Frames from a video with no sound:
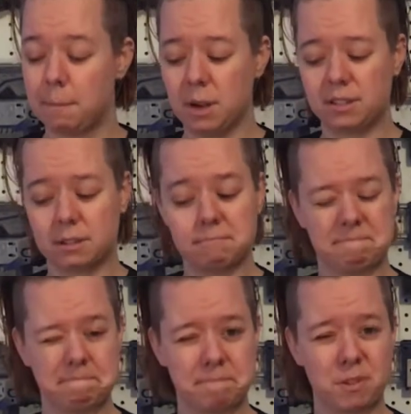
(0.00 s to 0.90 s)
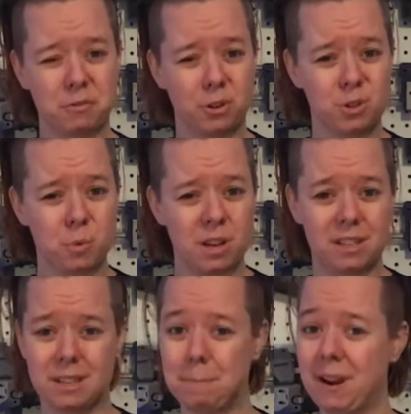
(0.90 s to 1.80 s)
But the first one,
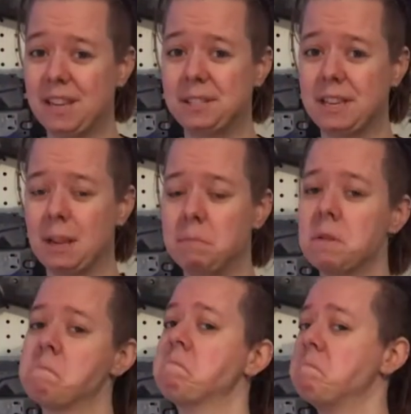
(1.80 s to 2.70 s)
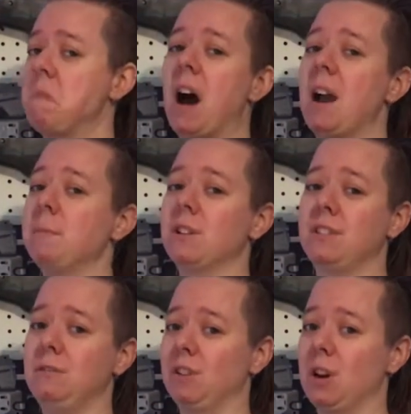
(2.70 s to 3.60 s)
the Plastidip, I'm not
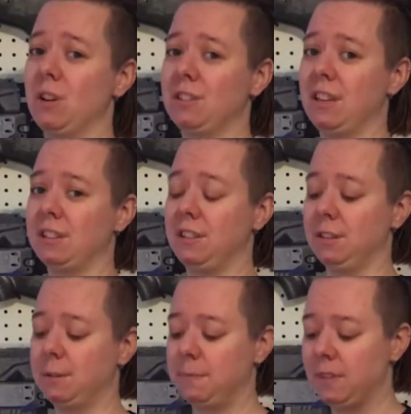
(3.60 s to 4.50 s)
even gonna test it.